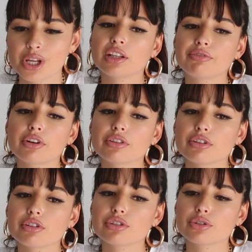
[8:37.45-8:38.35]
And for
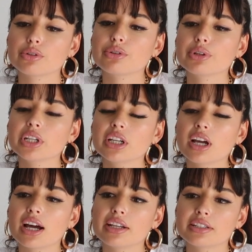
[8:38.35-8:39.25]
the jewelry,
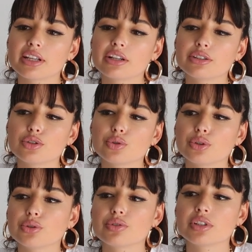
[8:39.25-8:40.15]
I decided to
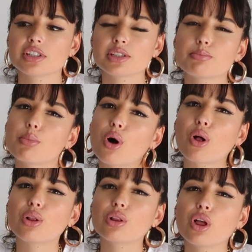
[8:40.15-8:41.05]
use these
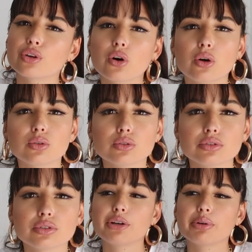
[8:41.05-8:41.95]
small
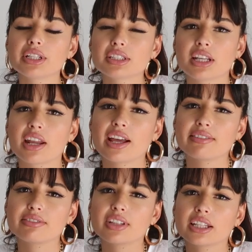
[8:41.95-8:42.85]
gold earrings that
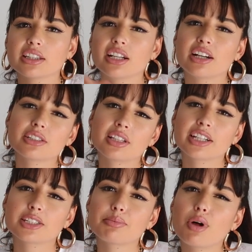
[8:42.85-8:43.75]
have like, they are
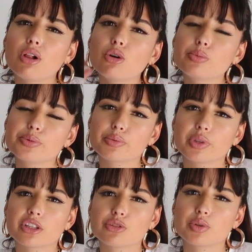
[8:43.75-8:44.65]
like small hoops
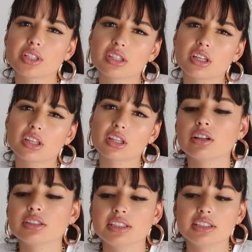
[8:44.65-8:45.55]
with a twisted
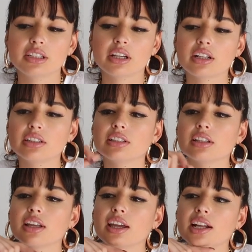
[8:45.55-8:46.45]
detail,
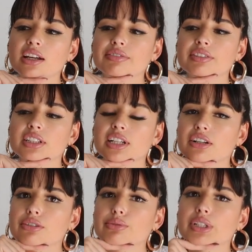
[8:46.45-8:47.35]
and I feel they
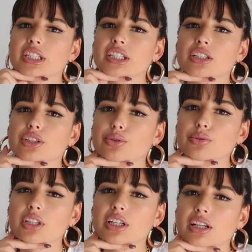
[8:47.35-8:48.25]
are really
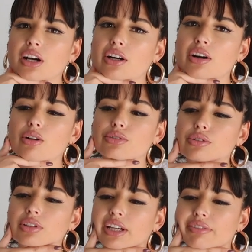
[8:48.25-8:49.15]
cute. They are
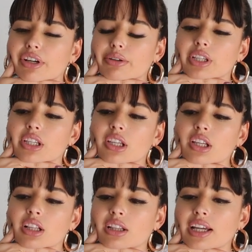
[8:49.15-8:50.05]
also like very
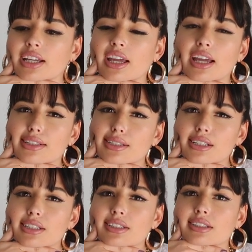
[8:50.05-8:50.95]
like
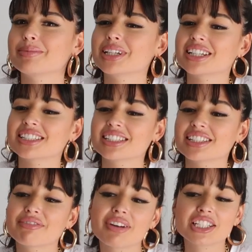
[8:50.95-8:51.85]
80s, because it's
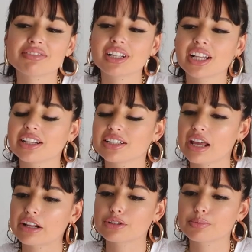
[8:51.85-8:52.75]
a festival. I
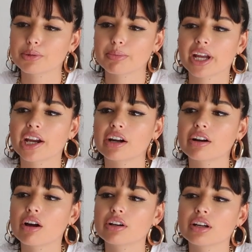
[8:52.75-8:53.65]
decided to put my
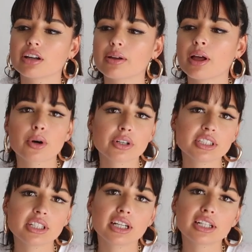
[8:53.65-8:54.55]
hair on a
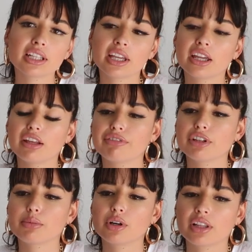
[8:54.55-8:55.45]
ponytail and
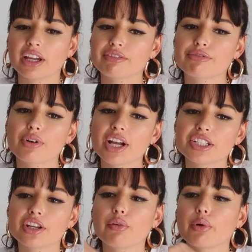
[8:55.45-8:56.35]
feel more like
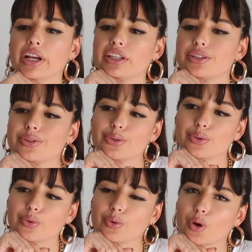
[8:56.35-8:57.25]
fresh and ready
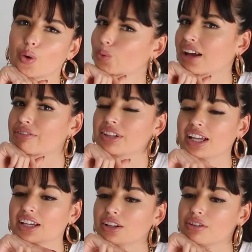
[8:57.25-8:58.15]
to go. I feel
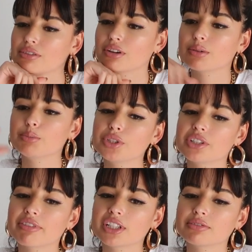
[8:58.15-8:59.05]
like in
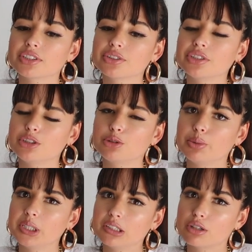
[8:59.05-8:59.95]
music festivals you need to
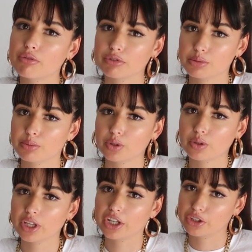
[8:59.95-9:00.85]
be
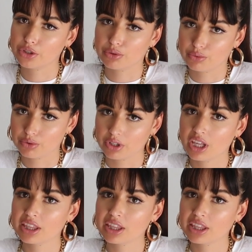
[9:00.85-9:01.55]
comfortable and cute.